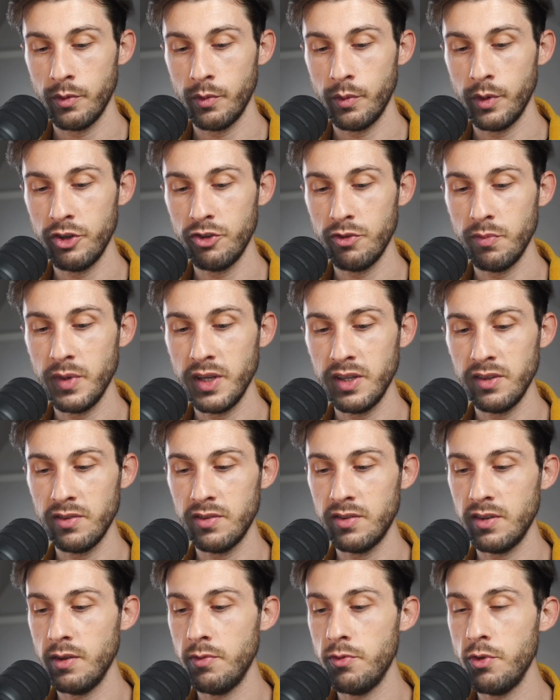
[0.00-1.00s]
which
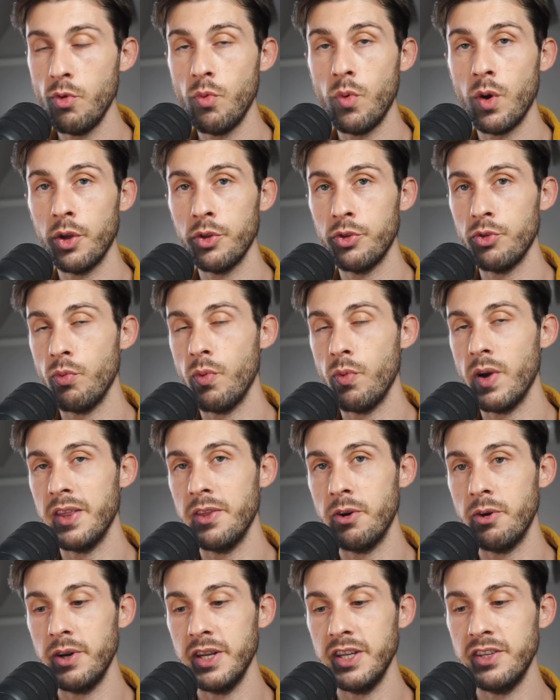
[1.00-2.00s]
means if you want to
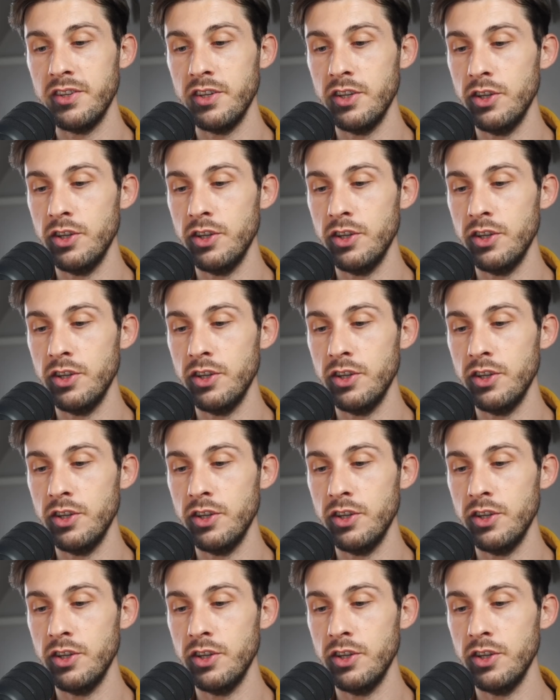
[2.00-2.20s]
render it